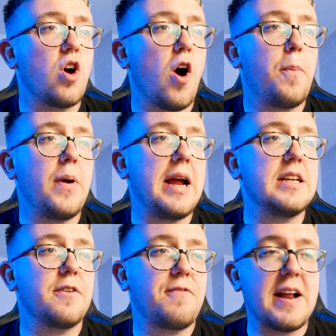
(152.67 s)
up in
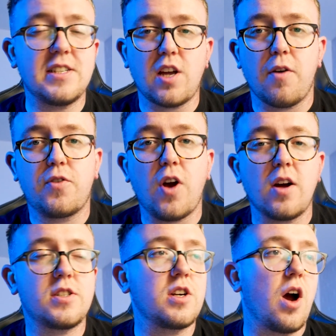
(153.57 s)
defence, I've
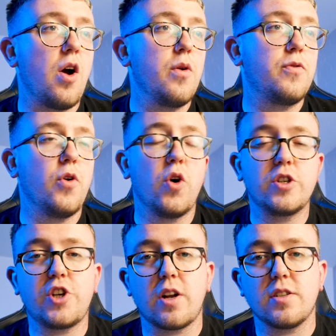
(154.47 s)
got to go for
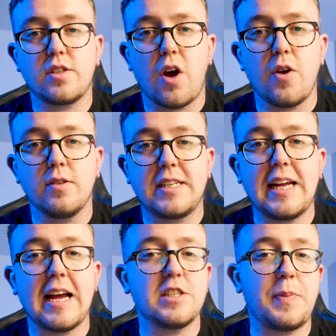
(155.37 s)
John Stones.
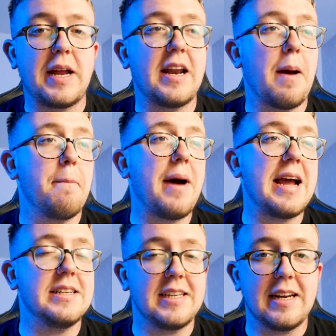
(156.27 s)
He has been
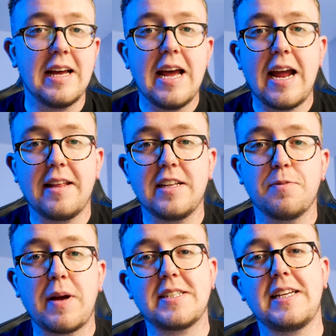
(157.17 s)
amazing in this
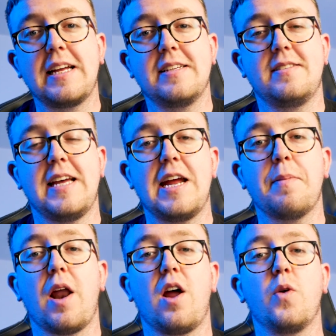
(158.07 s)
Man City's team
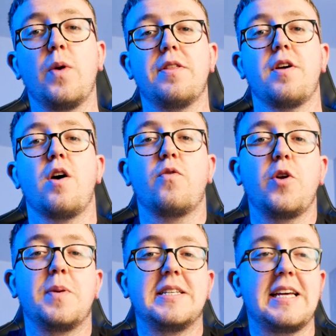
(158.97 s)
along with
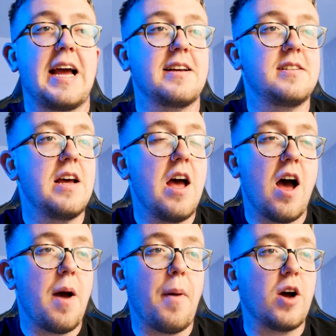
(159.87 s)
Ruben Dias.
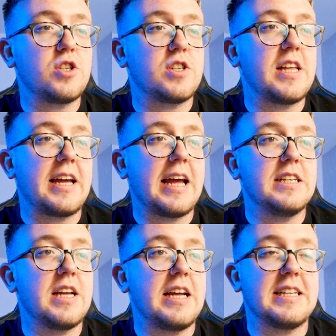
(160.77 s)
I just think
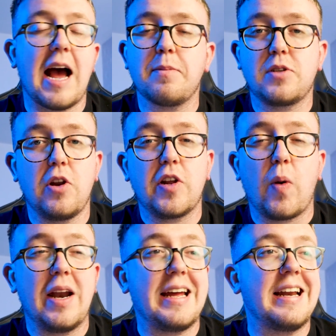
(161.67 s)
he's absolutely
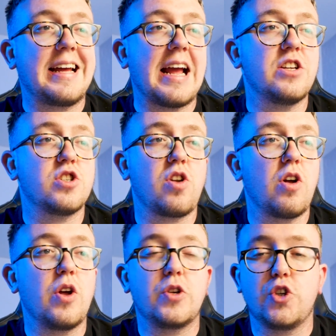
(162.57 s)
quality, and again, just
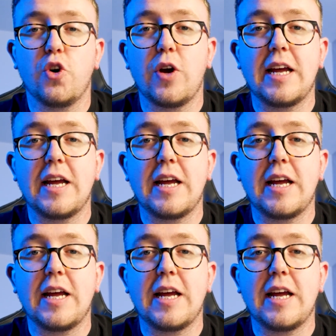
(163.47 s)
like Luke Shaw,